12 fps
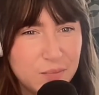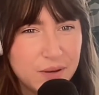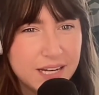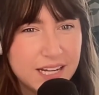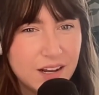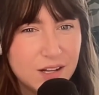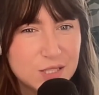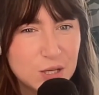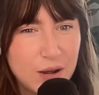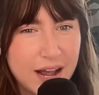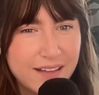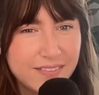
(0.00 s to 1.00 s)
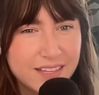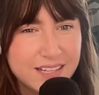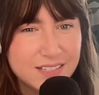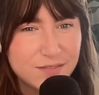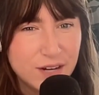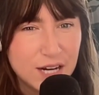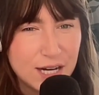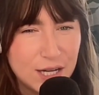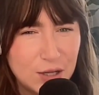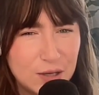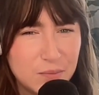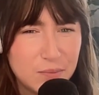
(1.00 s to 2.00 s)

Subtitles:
but he also had this very good